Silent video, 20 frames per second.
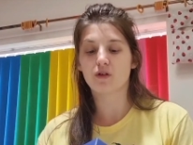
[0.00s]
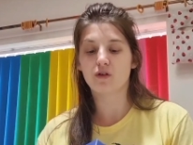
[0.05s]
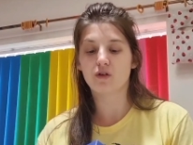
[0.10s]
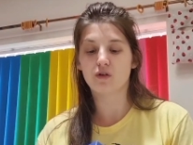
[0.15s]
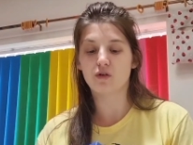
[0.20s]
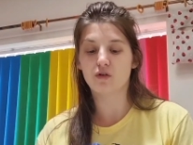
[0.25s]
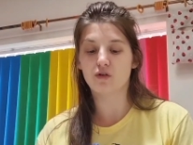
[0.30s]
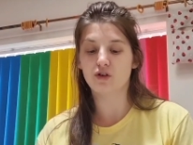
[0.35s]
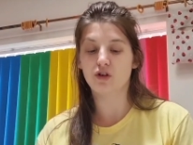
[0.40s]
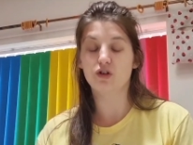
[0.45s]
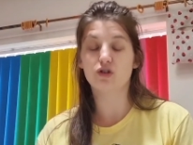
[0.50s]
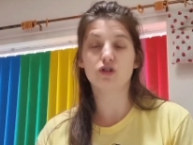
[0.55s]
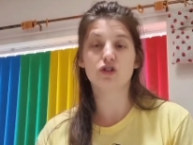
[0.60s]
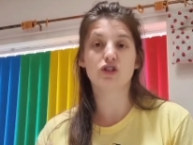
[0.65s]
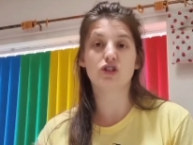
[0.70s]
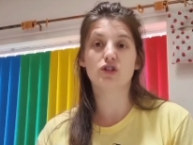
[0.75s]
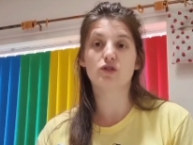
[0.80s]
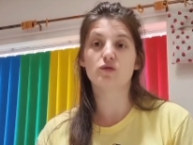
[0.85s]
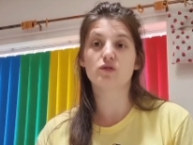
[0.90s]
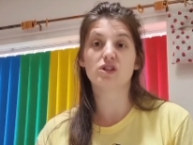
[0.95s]
Or you
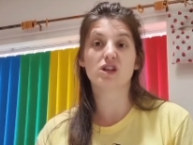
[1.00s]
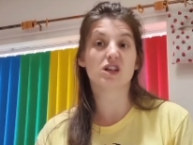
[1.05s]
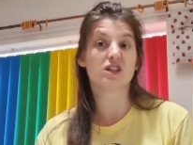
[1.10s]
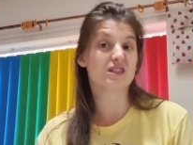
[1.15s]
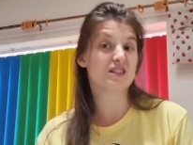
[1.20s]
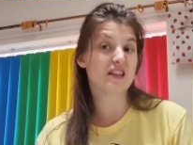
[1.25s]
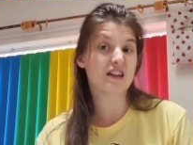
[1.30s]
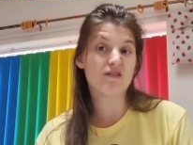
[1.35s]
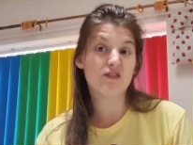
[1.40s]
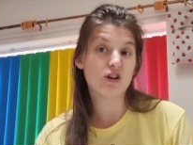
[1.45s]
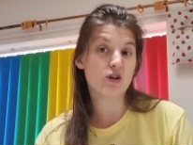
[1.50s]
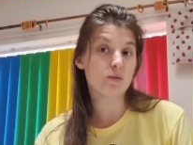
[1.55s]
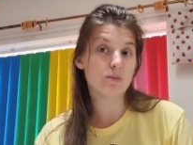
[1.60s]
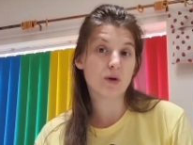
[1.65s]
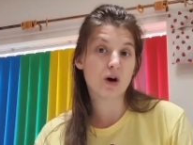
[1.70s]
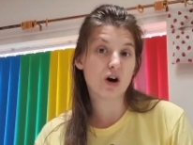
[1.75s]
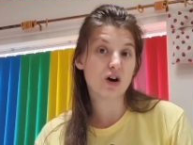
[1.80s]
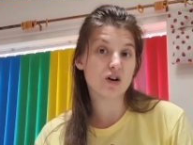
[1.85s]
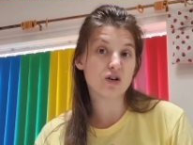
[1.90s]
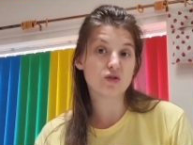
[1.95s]
could use a cereal
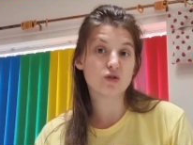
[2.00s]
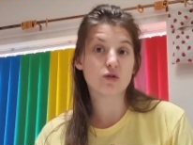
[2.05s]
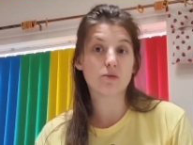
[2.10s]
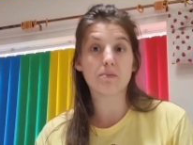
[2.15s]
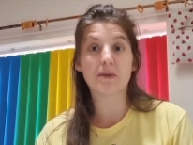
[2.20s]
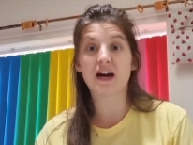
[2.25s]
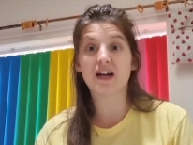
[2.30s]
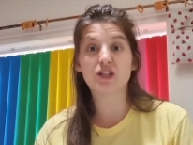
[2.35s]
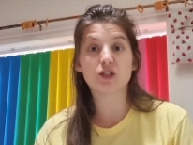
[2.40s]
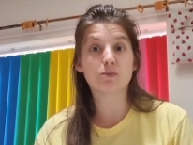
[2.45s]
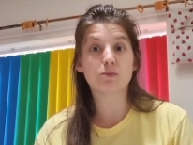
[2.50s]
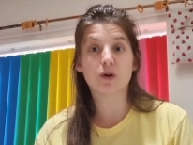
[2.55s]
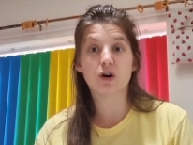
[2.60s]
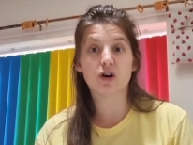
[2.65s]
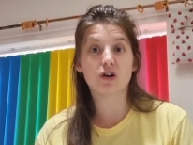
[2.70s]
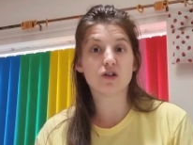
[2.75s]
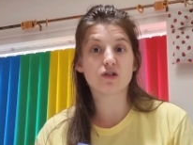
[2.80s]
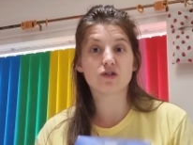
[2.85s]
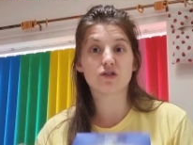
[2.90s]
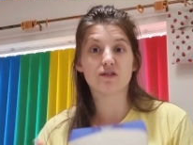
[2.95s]
box or a
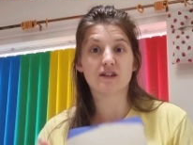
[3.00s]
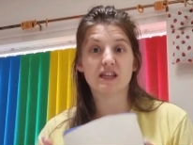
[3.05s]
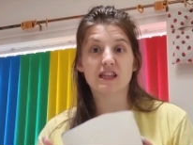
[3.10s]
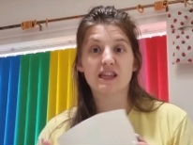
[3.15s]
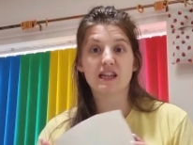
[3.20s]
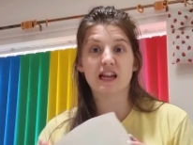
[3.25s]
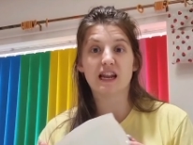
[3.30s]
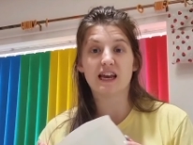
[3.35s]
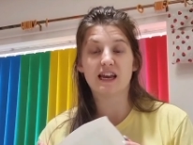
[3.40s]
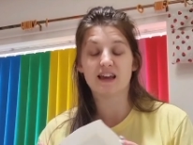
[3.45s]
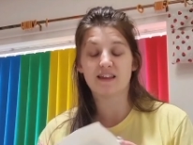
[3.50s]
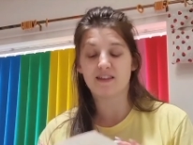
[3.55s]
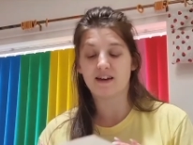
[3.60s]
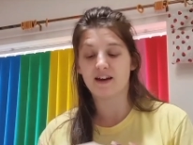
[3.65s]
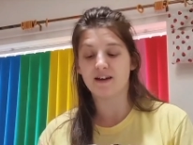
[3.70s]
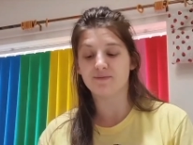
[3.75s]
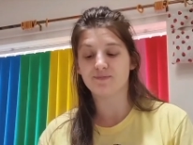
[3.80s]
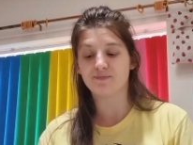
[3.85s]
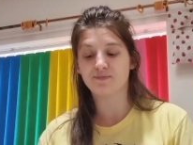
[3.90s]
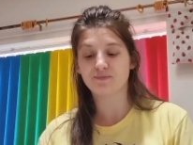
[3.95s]
Matchbox or anything like
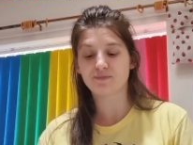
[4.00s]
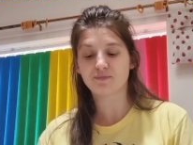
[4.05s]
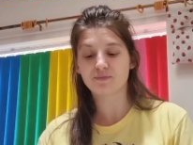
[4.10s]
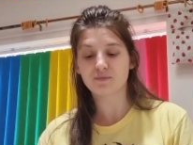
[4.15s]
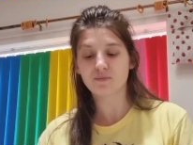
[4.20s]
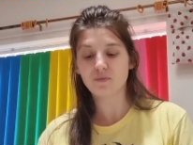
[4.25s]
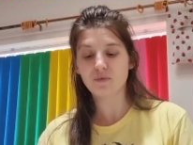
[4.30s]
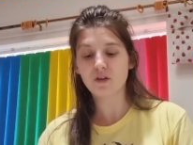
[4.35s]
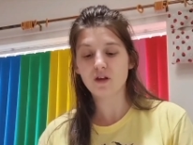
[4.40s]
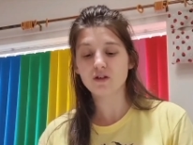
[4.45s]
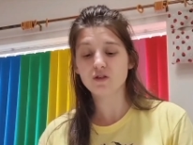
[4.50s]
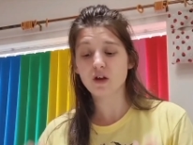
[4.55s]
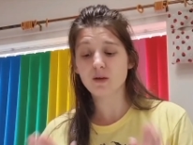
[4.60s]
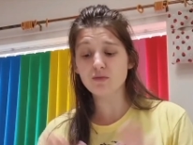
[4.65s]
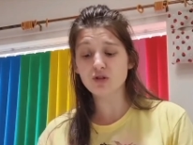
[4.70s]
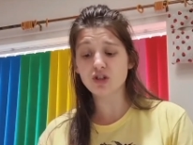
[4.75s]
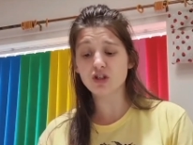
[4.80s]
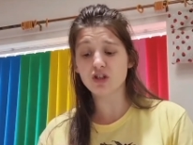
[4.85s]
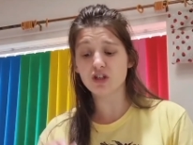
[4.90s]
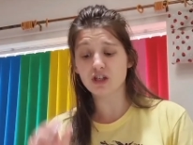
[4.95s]
that. So
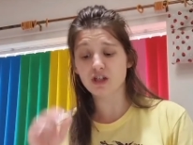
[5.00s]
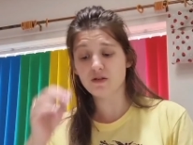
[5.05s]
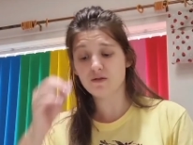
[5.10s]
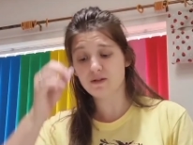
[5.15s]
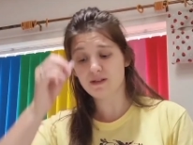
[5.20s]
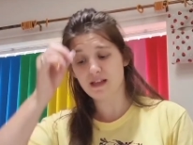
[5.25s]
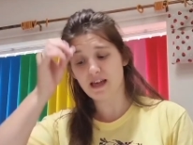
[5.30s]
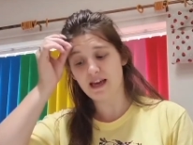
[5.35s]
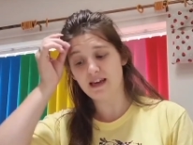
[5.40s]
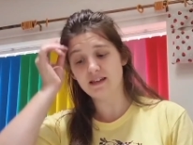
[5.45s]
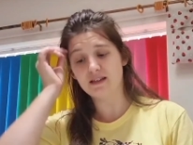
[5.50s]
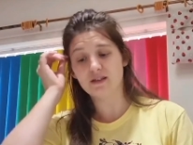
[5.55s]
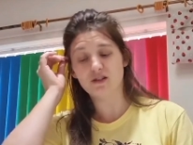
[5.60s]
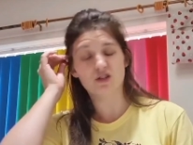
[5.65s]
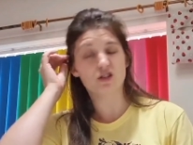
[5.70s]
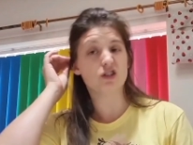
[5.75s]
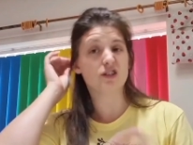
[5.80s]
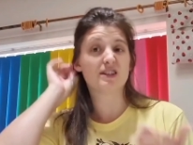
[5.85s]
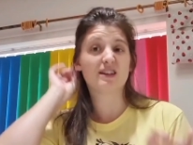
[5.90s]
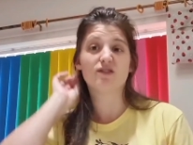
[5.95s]
I'm just going to use this
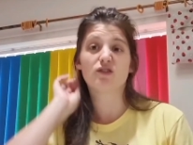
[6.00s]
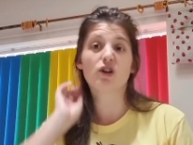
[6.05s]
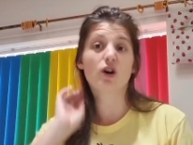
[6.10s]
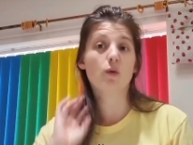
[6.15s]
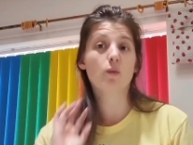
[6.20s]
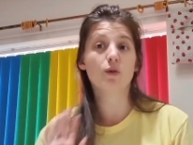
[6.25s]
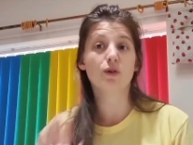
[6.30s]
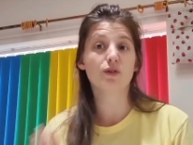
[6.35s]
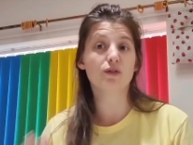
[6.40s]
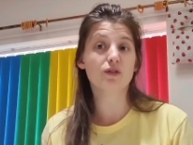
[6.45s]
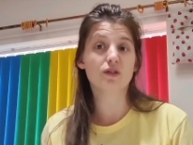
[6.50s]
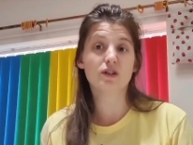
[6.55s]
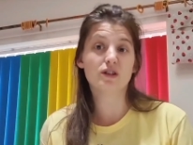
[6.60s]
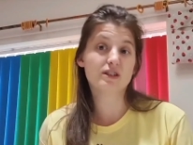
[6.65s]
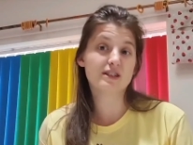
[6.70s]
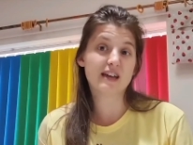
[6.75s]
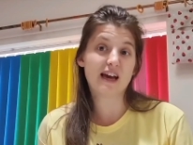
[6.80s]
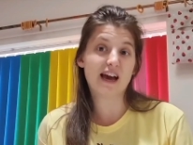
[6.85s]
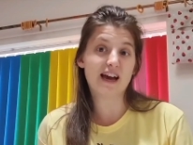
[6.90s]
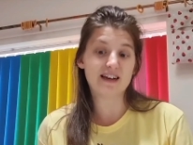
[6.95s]
just because I've got one
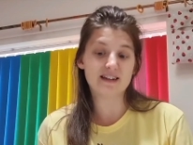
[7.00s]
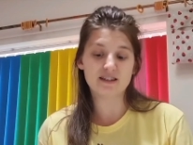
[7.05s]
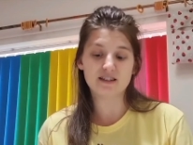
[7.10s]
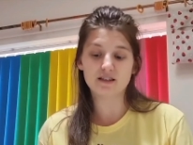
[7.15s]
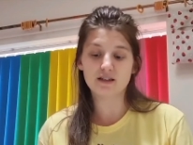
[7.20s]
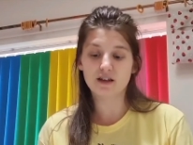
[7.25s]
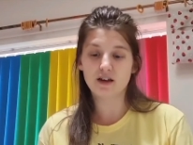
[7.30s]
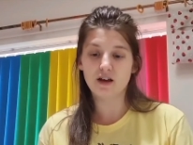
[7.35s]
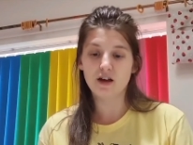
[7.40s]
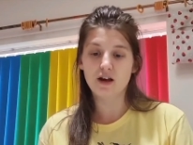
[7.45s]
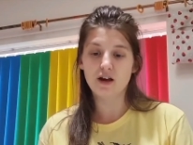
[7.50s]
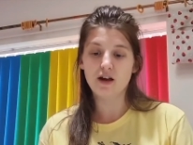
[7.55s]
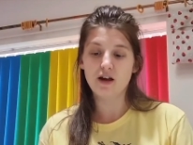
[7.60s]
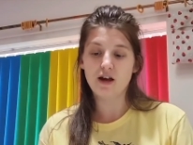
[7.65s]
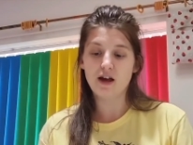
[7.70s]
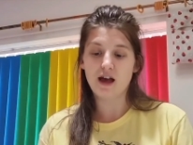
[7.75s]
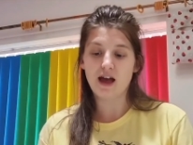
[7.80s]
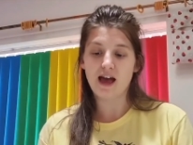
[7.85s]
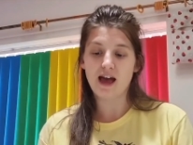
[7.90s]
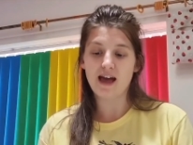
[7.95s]
to hand.
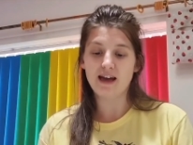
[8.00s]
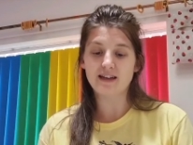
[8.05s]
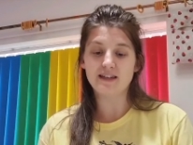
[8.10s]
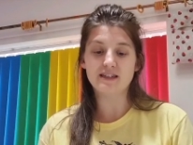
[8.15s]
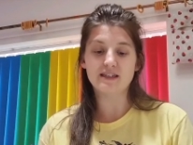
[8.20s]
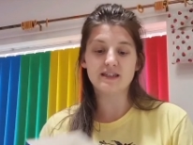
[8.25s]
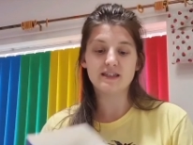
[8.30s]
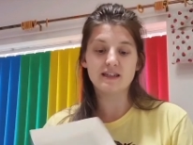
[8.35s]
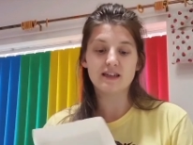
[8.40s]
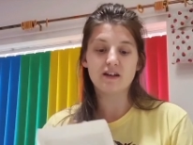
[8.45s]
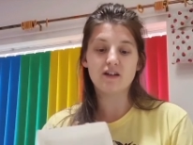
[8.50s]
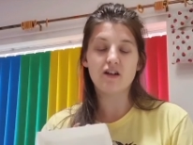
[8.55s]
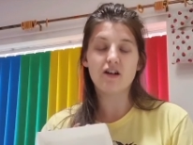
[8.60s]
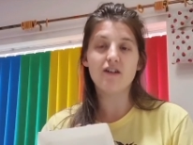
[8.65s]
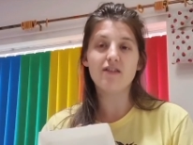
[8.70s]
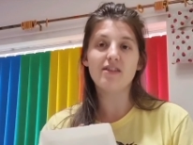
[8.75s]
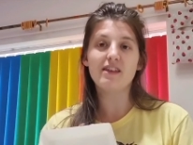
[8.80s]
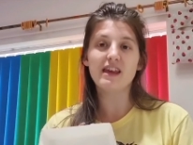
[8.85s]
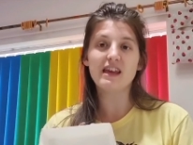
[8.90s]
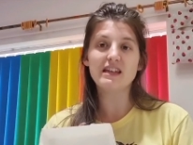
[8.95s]
And
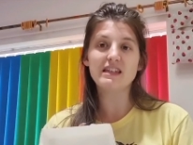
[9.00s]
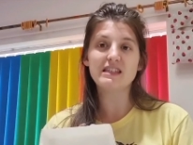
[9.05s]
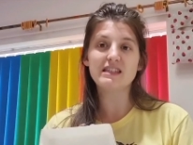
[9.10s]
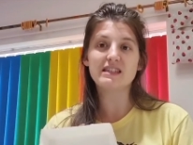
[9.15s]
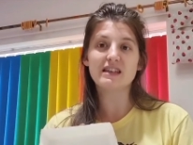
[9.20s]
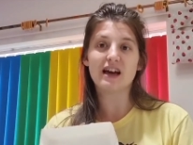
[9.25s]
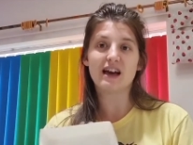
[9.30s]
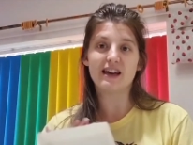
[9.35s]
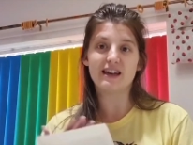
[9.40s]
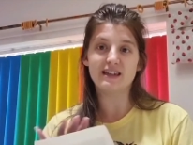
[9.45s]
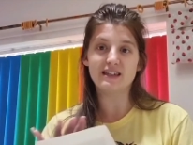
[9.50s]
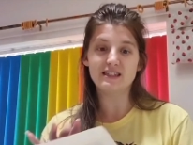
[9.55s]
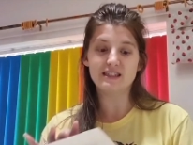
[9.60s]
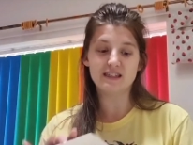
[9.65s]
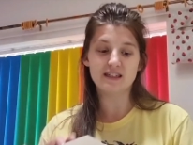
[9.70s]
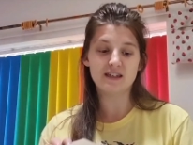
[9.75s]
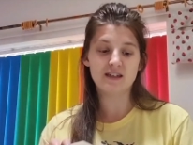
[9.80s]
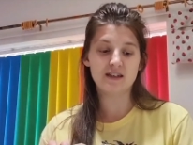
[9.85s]
on the inside,